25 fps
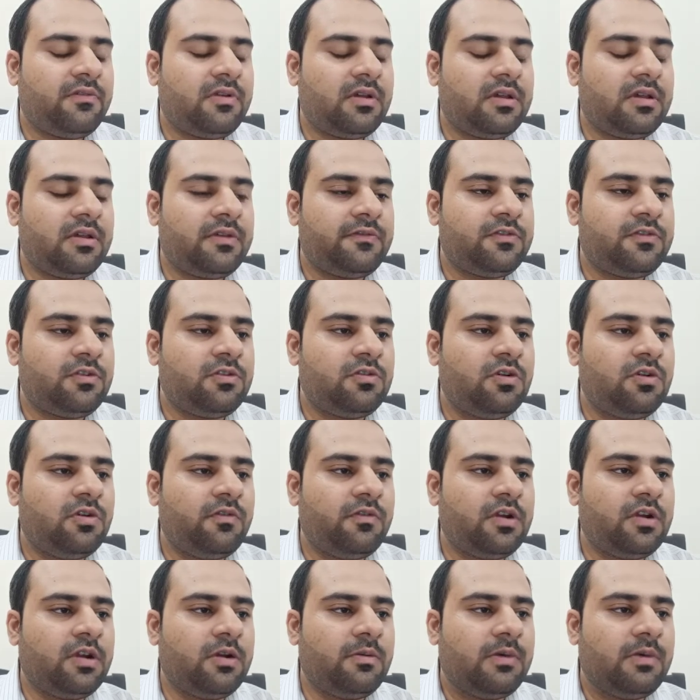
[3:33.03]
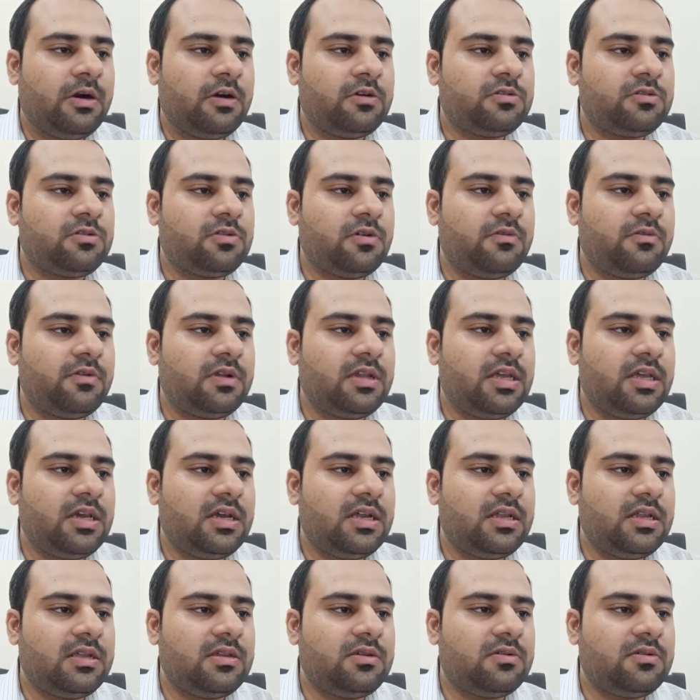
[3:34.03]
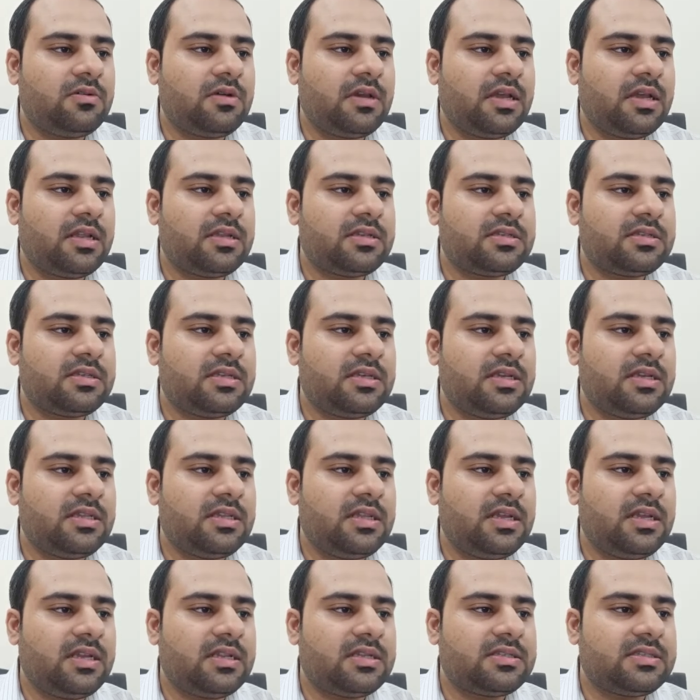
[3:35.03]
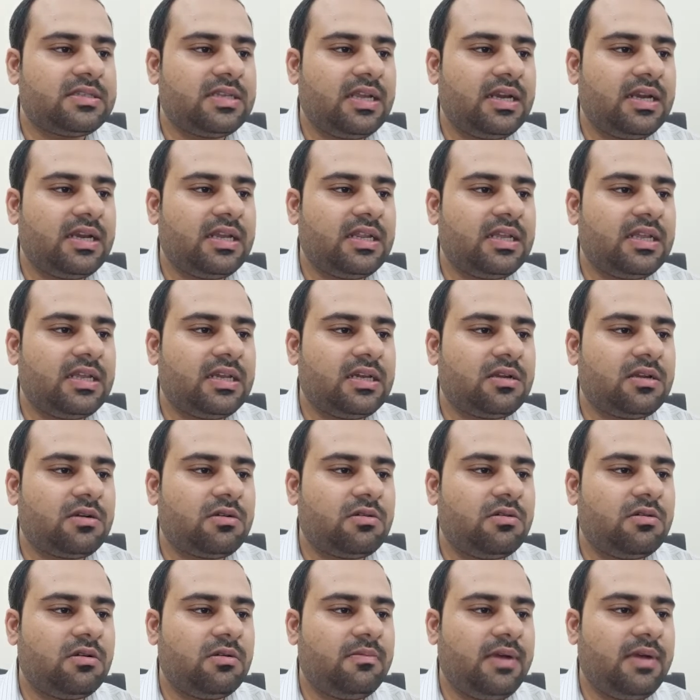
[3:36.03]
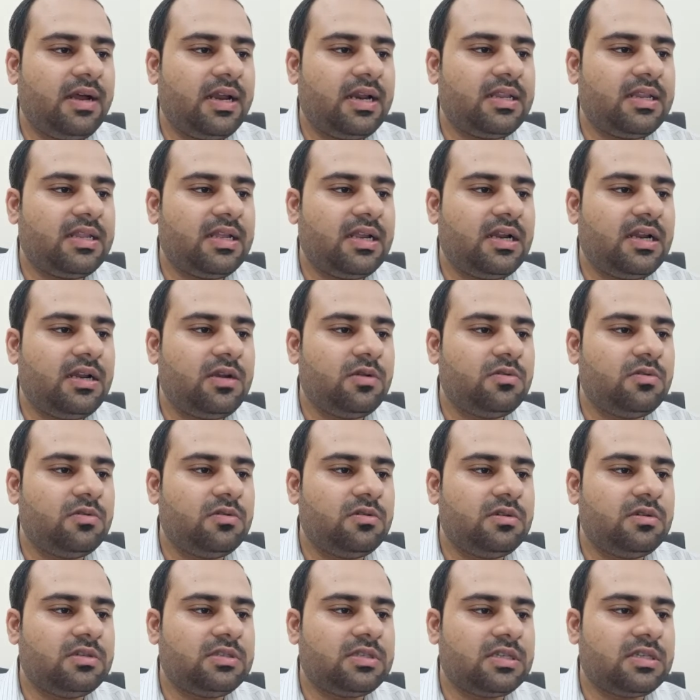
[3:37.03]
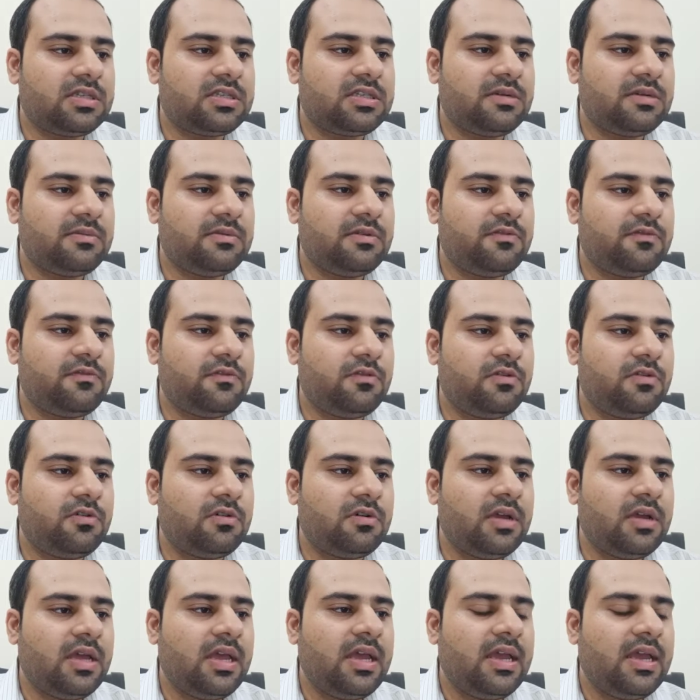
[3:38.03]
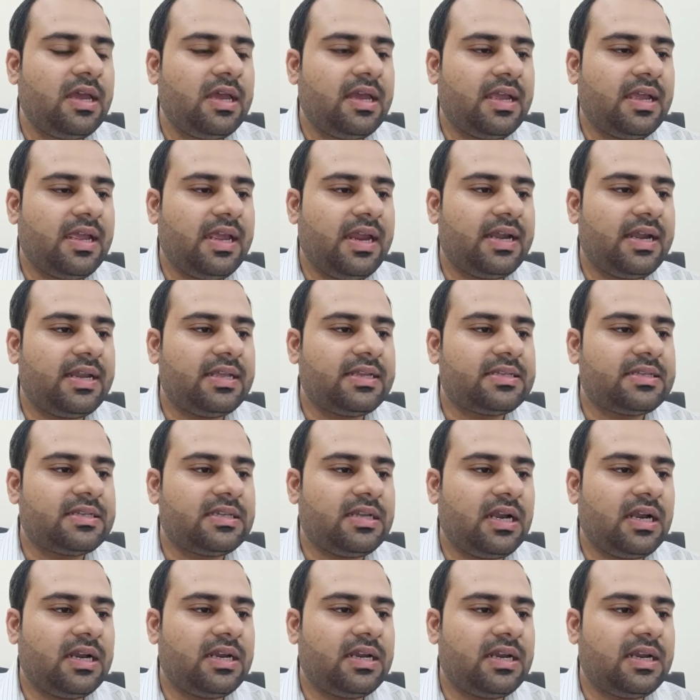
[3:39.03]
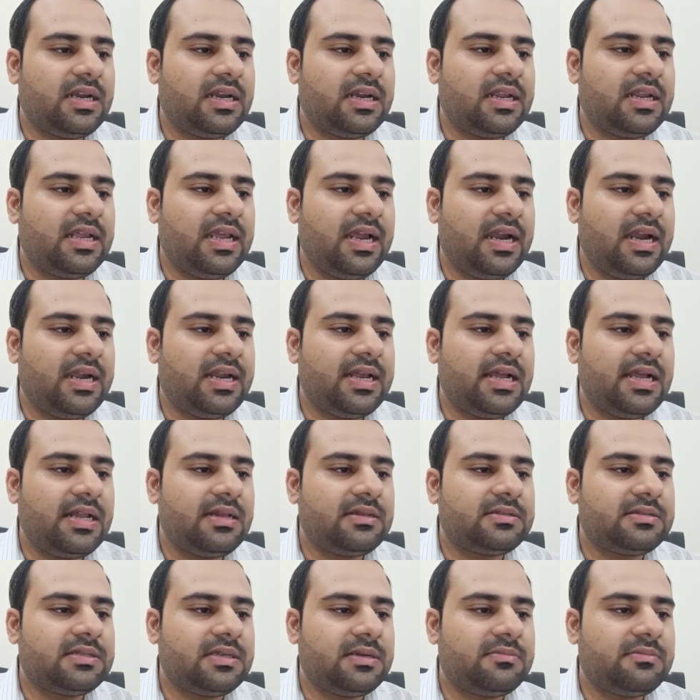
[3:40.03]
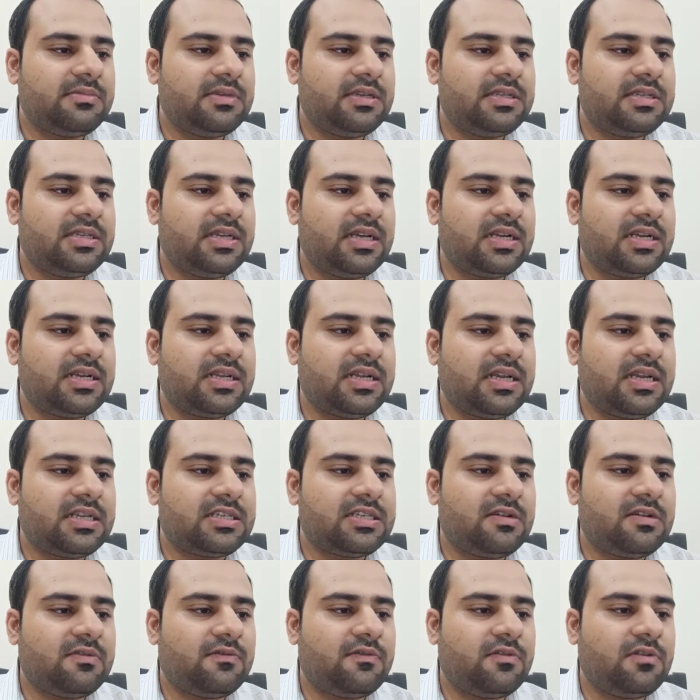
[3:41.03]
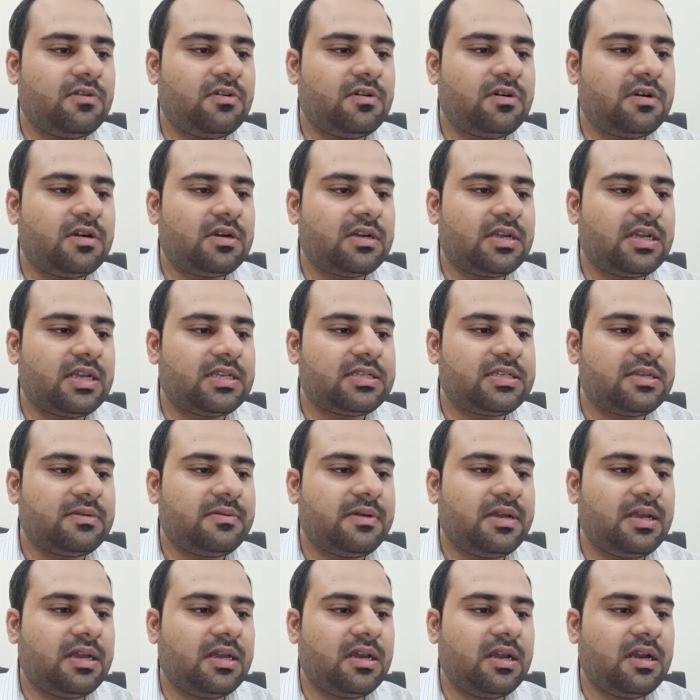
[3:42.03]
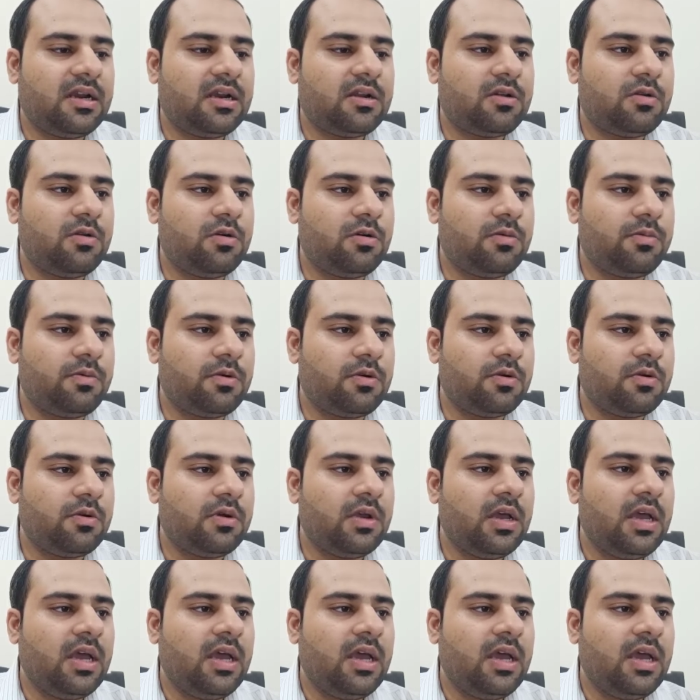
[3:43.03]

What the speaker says: If you hover your mouse over there, you can see there is setting, role manager, tools, system info, getting started, get help, submission, custom font, custom icon, GoPro.